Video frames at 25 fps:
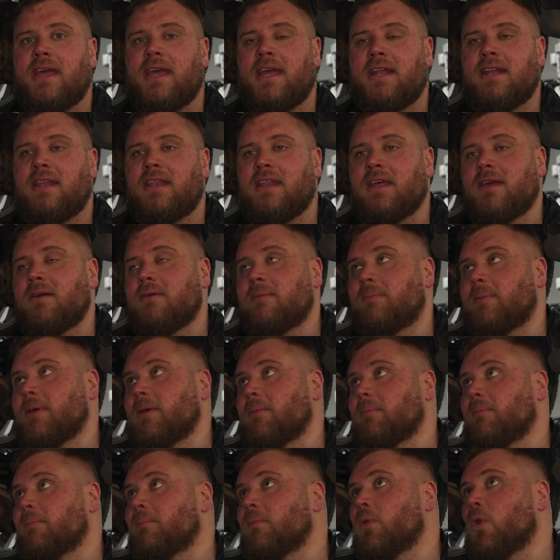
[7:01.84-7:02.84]
in, they're a
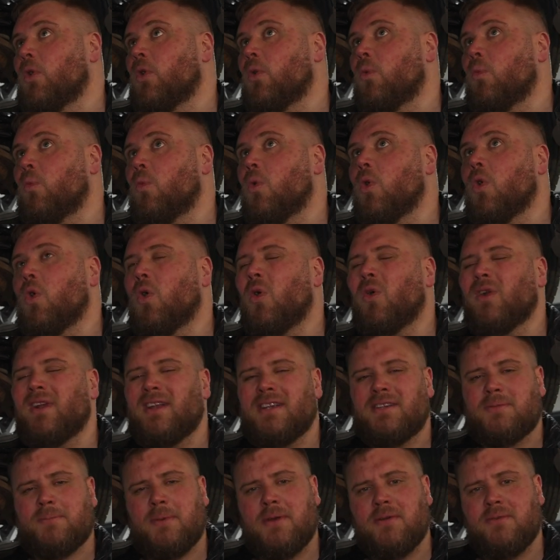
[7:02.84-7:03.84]
bit more worn, I
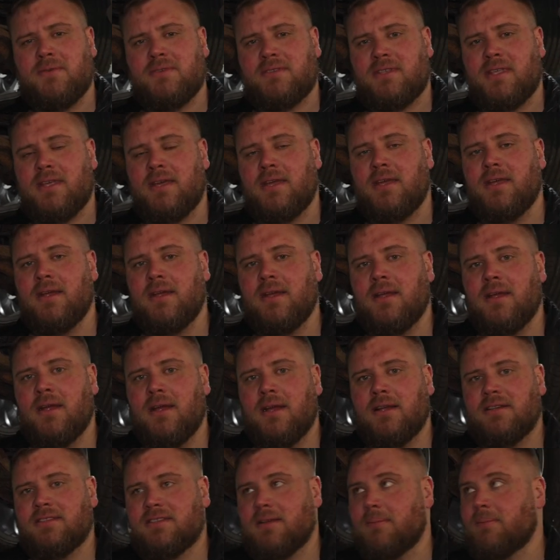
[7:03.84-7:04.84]
suppose,
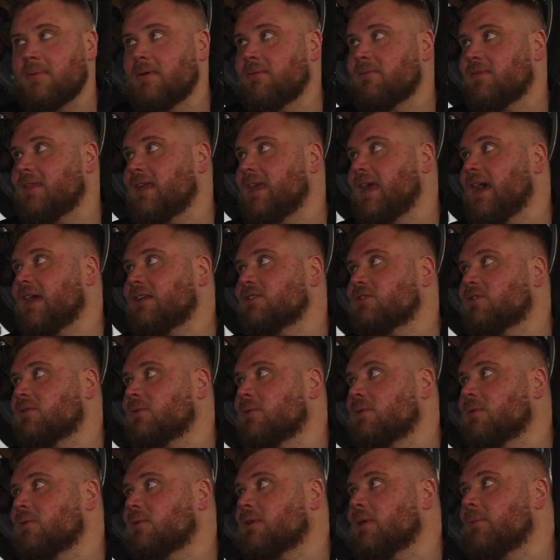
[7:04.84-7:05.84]
some of the
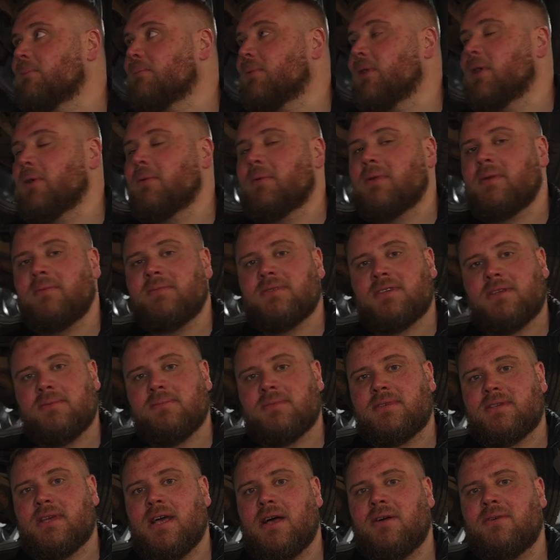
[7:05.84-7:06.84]
actual components
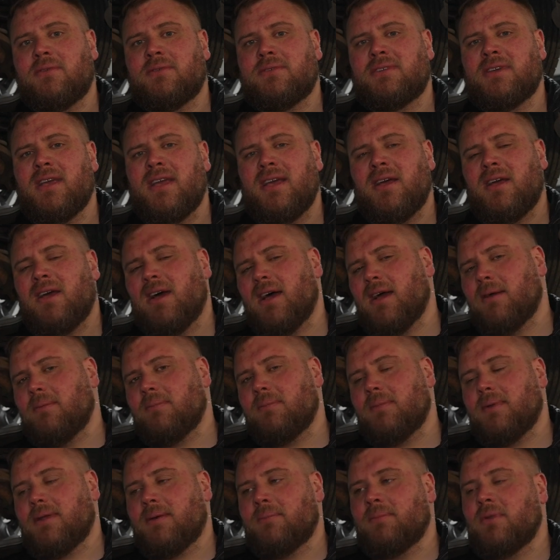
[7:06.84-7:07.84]
themselves.
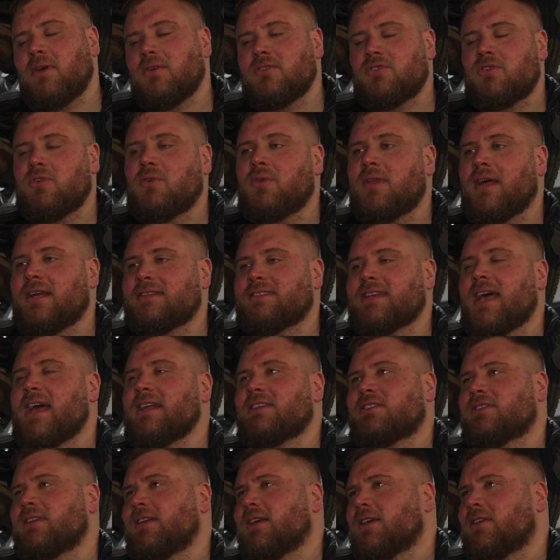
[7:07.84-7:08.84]
I'm not sure that's
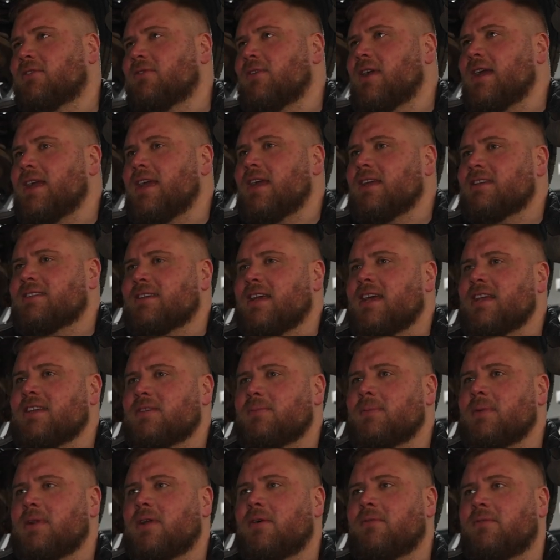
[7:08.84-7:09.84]
actually a great
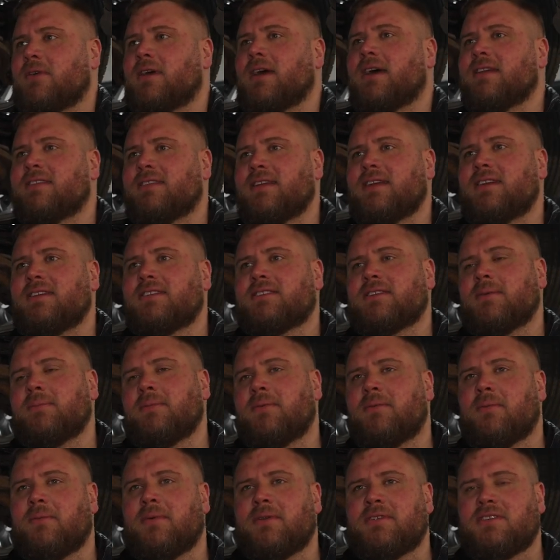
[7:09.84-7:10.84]
assessment of it. I think some
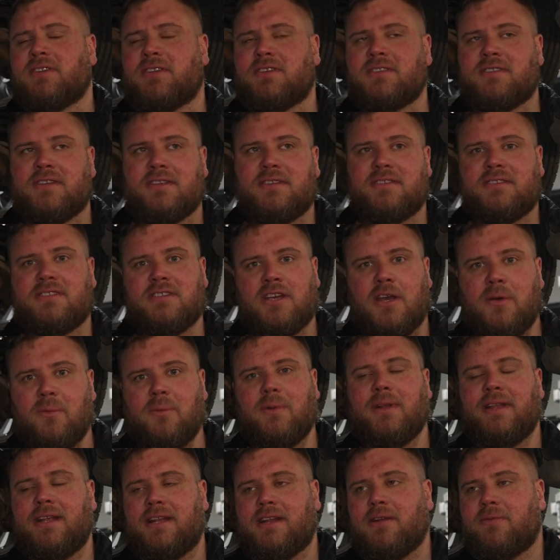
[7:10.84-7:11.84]
of them are just a
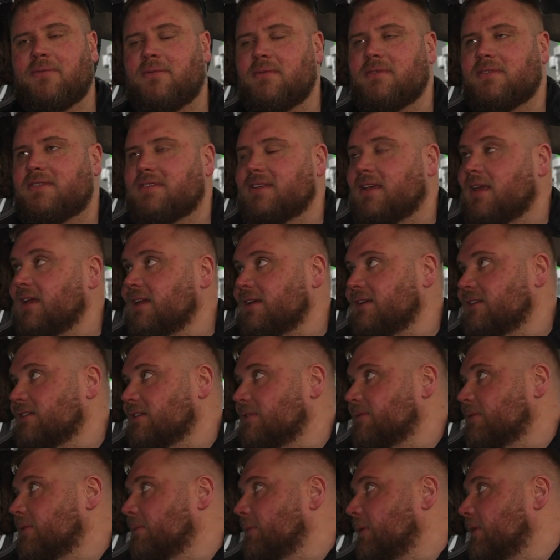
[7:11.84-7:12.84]
totally different size,
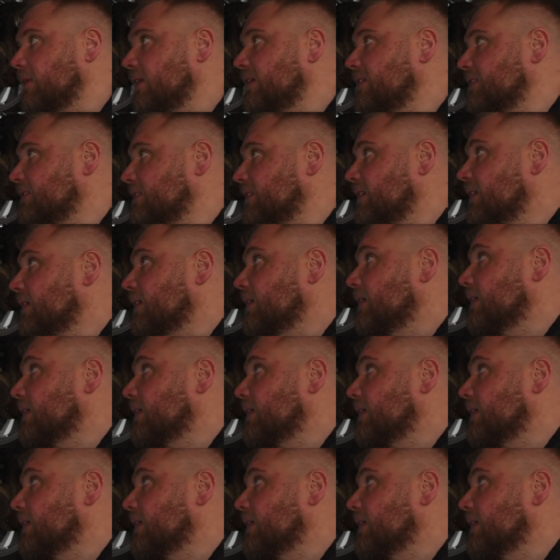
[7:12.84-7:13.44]
if I'm honest.